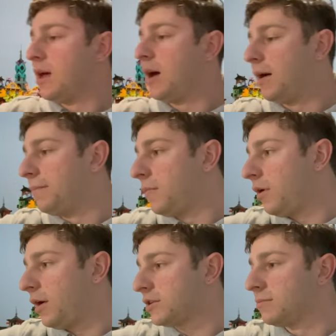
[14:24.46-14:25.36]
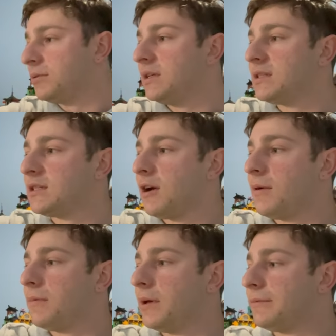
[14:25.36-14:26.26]
uh, awesome pieces
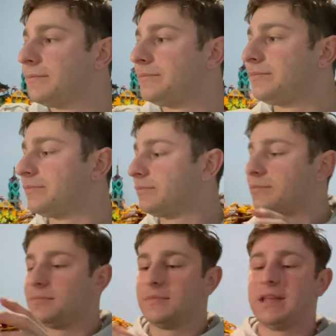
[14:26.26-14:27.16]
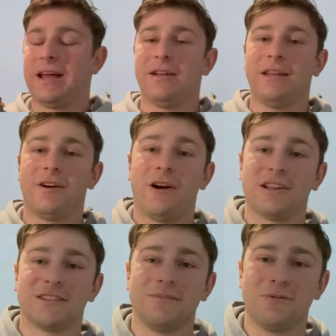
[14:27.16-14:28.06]
are, but they're, they're
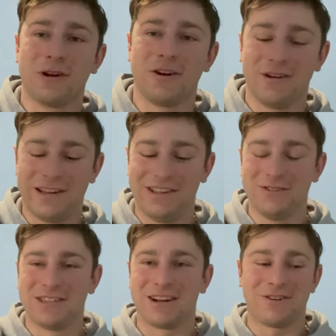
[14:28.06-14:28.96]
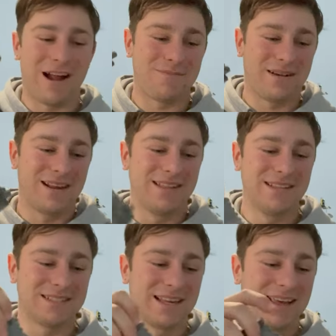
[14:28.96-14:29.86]
awesome. We're going to use the crap out of these.